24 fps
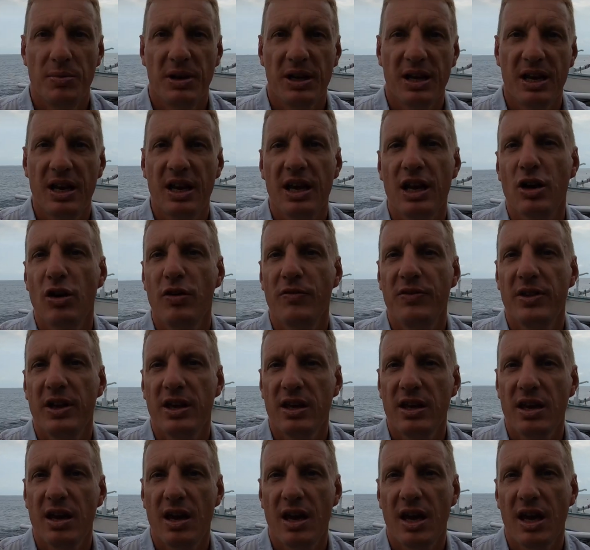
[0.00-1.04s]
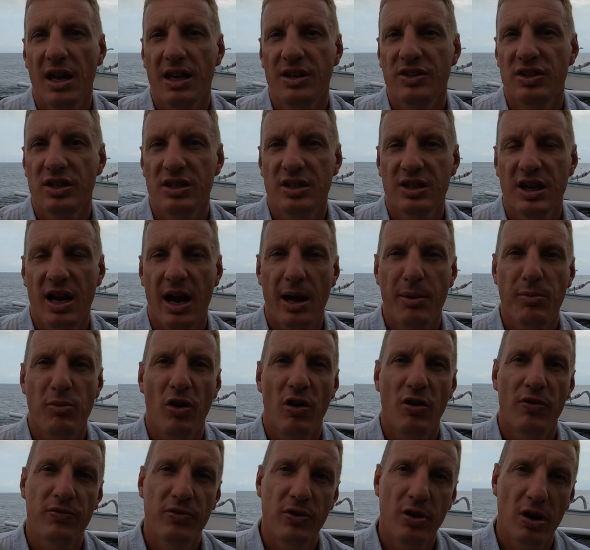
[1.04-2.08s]
beginning of the year is a time
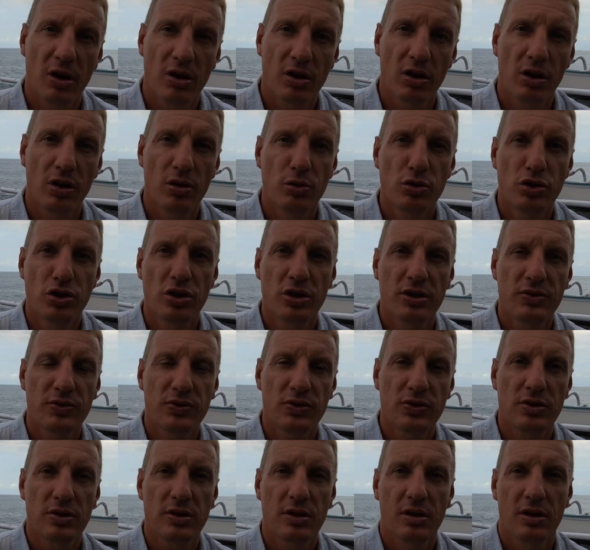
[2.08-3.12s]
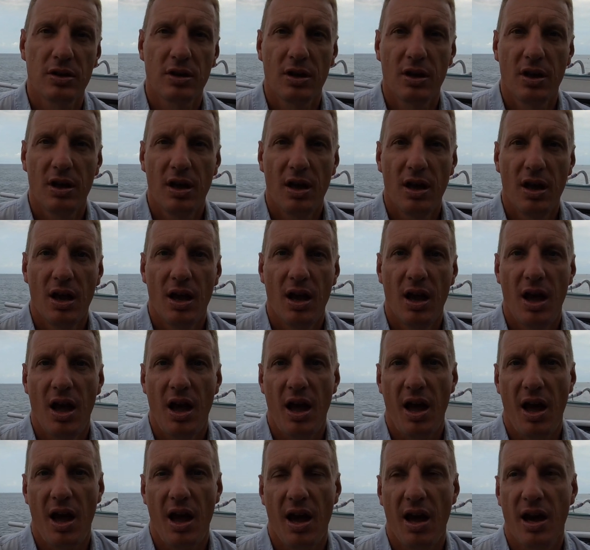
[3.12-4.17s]
of conclusions
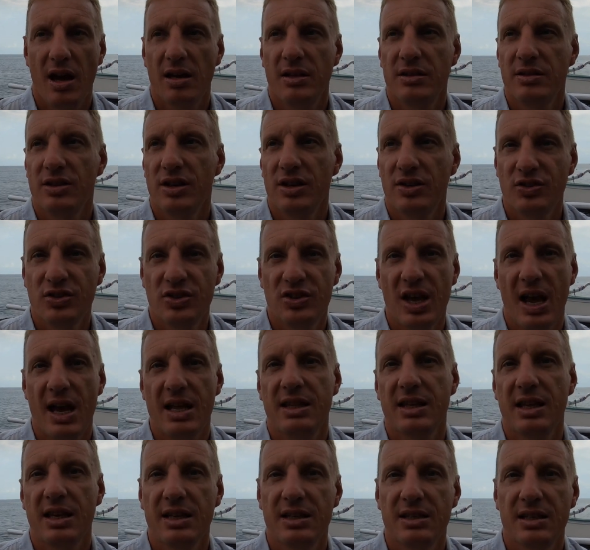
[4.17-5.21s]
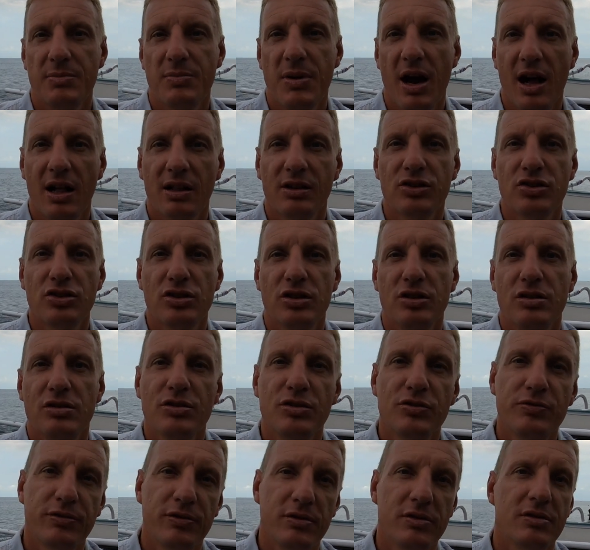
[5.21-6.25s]
and setting the
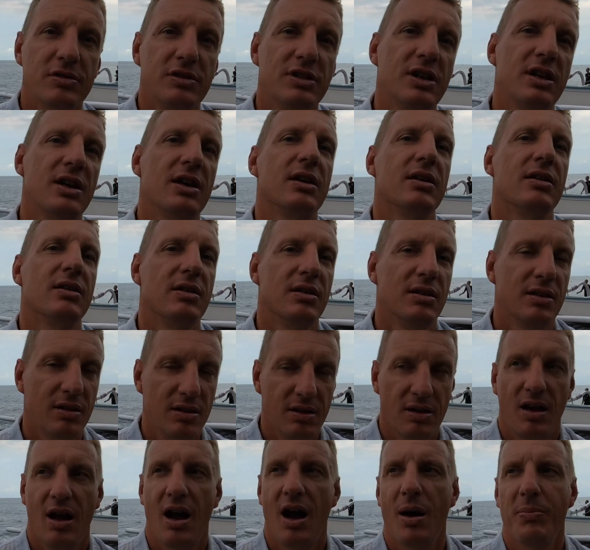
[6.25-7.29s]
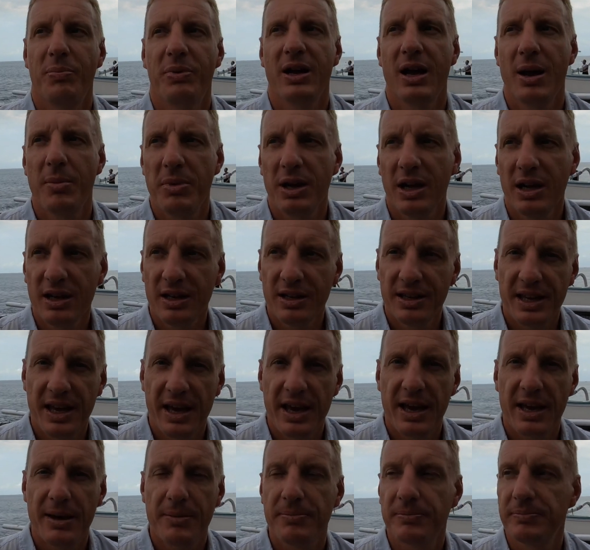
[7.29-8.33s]
milestones for the upcoming
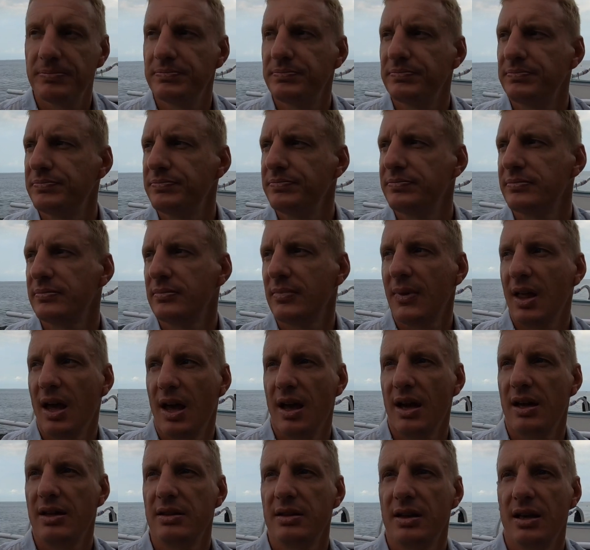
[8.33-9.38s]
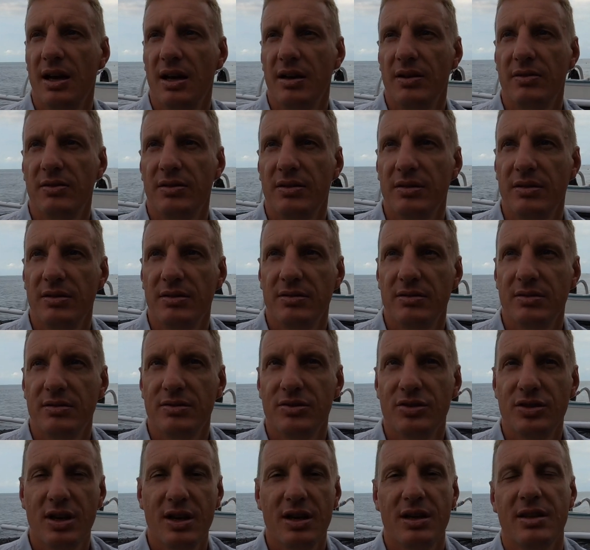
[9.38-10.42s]
year, and I
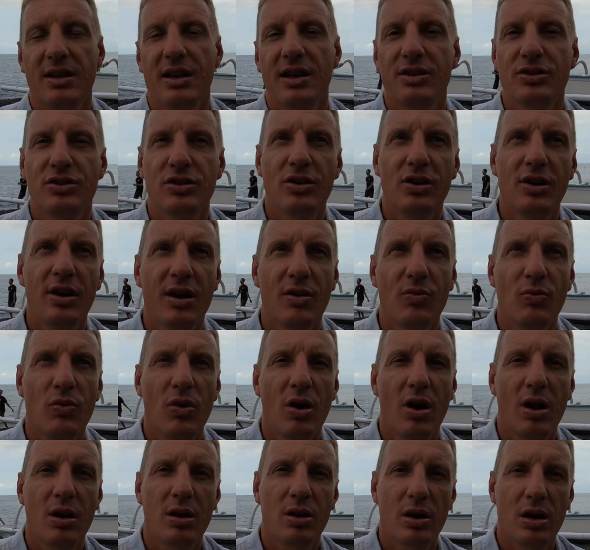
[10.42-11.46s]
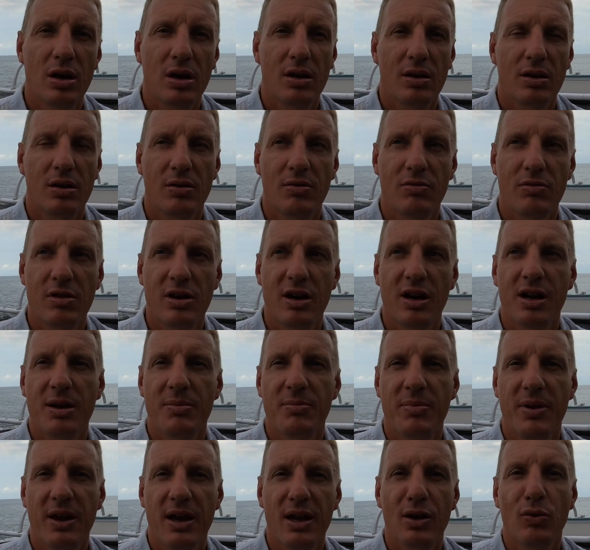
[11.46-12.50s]
think there is only one really
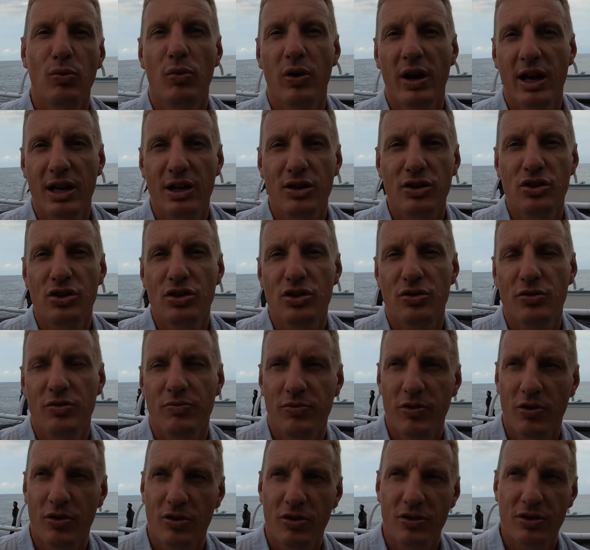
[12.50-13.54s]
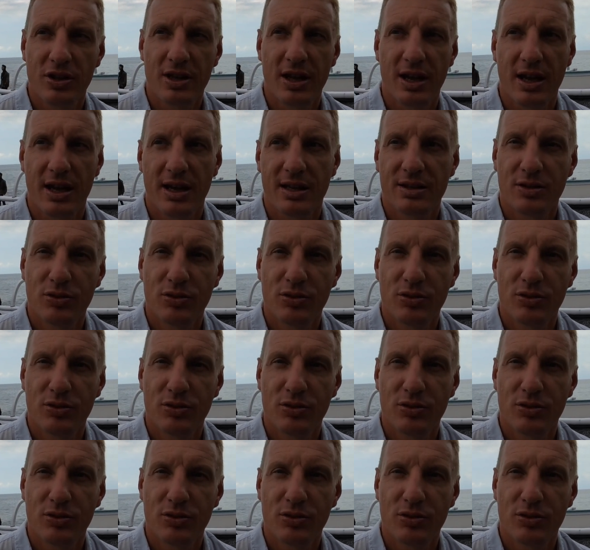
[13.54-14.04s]
big wish for the